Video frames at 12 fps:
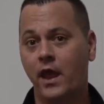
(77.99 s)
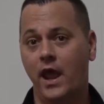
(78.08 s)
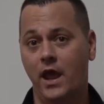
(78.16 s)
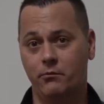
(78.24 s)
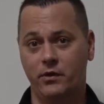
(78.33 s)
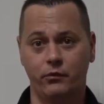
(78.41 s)

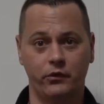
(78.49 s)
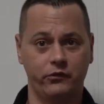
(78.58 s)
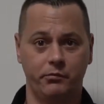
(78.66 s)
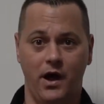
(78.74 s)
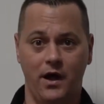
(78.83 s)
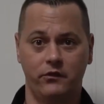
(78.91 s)
and be
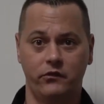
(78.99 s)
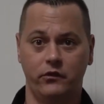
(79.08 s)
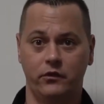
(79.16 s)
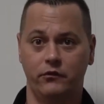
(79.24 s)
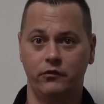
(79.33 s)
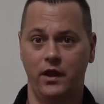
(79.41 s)

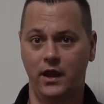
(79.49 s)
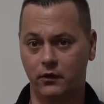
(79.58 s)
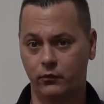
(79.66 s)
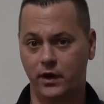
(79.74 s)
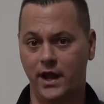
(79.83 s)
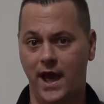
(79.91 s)
responsive and
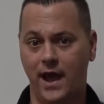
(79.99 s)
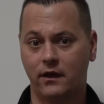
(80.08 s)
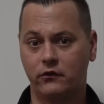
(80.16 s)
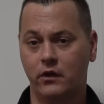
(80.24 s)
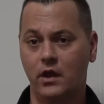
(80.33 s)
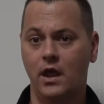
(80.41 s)

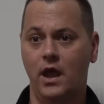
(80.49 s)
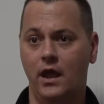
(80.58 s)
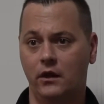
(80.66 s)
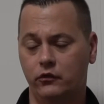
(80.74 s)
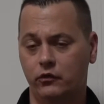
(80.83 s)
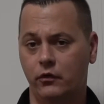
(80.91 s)
react, and
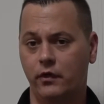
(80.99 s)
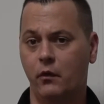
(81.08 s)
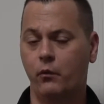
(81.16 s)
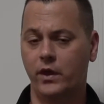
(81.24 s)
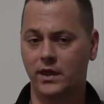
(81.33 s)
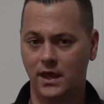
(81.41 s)
ensure that
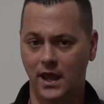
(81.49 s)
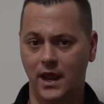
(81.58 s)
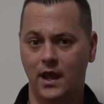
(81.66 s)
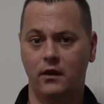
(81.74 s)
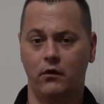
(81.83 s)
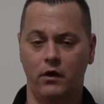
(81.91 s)
we
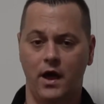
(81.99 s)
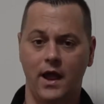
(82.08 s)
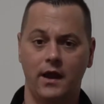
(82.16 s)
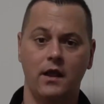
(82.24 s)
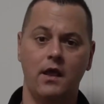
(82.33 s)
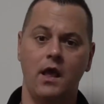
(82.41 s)
can
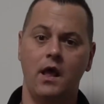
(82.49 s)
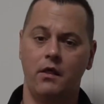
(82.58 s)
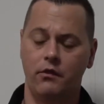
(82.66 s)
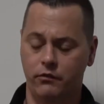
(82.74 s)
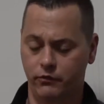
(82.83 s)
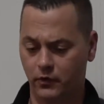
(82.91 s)
align
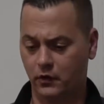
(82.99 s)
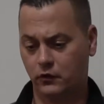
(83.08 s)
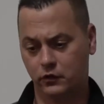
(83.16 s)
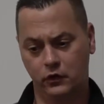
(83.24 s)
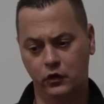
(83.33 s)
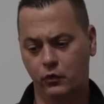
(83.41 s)

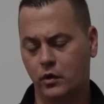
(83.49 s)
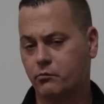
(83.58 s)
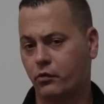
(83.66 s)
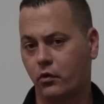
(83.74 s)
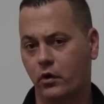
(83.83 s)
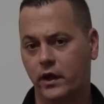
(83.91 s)
the new
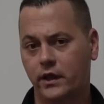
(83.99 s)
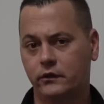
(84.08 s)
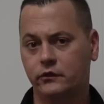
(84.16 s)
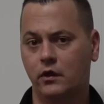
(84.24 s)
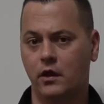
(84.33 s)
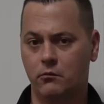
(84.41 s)

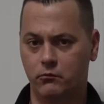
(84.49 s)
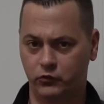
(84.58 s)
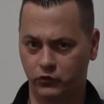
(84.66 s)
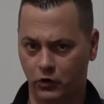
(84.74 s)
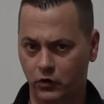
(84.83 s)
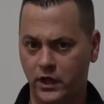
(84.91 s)
employee's
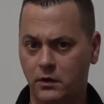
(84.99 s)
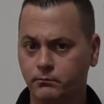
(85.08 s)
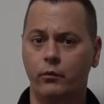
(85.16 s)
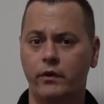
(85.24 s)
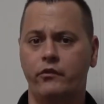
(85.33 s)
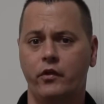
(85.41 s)
journey
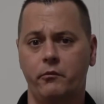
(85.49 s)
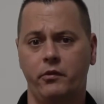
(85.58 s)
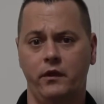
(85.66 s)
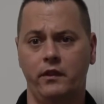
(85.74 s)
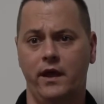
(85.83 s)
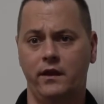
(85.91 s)
with
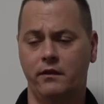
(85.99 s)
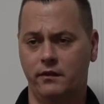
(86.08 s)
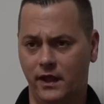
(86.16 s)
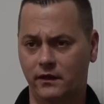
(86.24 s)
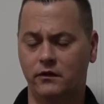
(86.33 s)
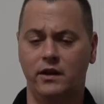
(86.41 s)
something
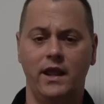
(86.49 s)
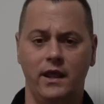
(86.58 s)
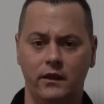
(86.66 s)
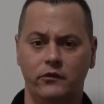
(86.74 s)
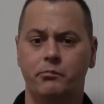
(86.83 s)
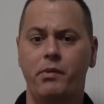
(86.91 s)
that
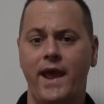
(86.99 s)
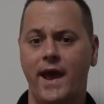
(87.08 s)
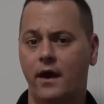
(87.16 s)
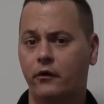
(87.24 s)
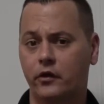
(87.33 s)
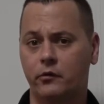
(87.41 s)
is
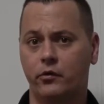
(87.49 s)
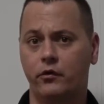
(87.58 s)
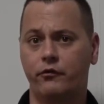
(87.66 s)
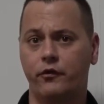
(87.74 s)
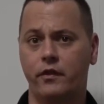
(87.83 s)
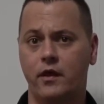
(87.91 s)
palatable
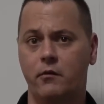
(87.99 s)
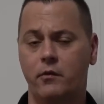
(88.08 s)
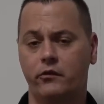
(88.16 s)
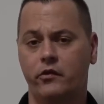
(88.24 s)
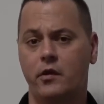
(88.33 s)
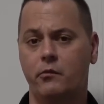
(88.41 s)
for them
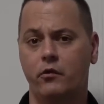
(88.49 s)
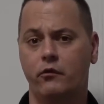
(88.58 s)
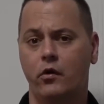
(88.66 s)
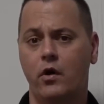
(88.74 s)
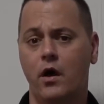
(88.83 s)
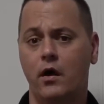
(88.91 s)
as they move
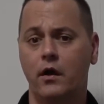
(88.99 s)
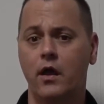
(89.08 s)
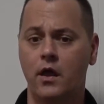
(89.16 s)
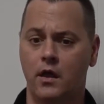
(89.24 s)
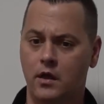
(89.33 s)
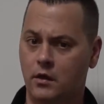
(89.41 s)
along.
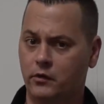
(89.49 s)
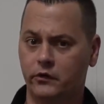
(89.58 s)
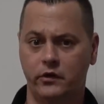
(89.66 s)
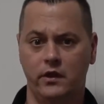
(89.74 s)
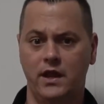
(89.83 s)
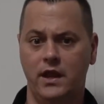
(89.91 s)
Because
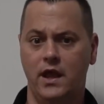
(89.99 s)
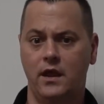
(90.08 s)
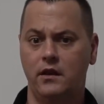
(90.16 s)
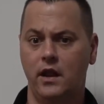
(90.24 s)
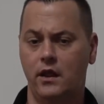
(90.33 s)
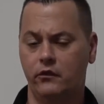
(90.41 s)
in the
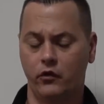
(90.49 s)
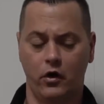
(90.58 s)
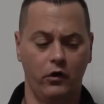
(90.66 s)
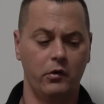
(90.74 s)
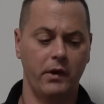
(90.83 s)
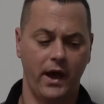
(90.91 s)
end, it's
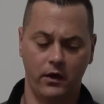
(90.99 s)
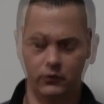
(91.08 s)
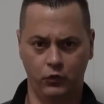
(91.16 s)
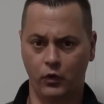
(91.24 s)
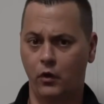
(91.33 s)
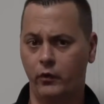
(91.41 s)
all about
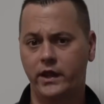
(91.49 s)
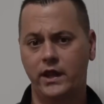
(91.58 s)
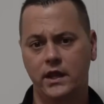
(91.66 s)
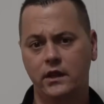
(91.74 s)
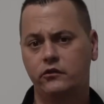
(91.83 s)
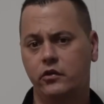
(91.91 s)
growing
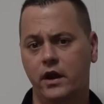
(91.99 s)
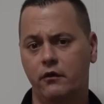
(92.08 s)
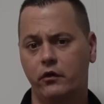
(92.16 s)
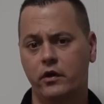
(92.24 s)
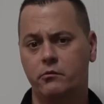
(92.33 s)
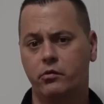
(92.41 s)
each and
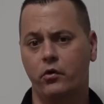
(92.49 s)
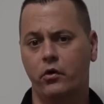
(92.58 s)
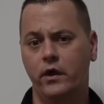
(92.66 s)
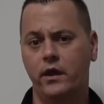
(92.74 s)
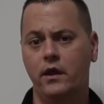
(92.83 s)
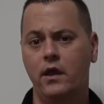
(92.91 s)
every
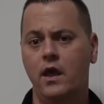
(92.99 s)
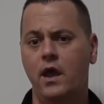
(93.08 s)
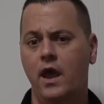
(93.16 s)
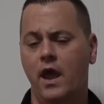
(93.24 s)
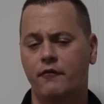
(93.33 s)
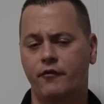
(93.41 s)
employee
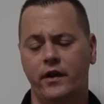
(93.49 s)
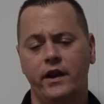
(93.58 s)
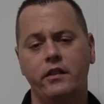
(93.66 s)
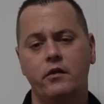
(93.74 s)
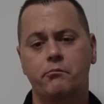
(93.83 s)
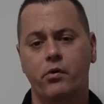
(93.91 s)
and finding
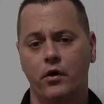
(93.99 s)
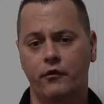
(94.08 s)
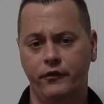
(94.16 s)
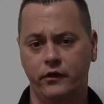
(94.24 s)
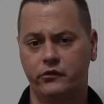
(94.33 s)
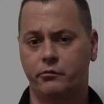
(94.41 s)
the
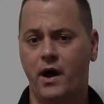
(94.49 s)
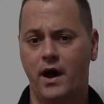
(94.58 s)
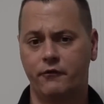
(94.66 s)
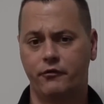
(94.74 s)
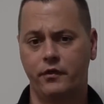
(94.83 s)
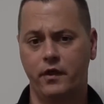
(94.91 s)
perfect spot
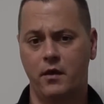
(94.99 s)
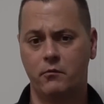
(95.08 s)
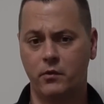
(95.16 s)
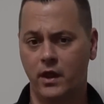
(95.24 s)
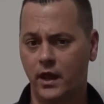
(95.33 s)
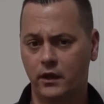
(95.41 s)
for them
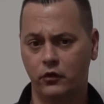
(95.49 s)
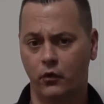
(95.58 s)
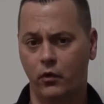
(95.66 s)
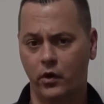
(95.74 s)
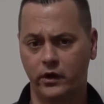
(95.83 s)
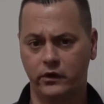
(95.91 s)
in your
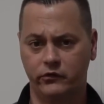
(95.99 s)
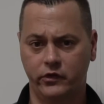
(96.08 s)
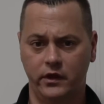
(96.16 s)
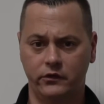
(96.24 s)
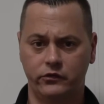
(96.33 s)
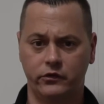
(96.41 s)

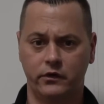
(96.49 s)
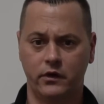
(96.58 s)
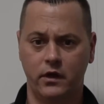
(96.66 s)
organization.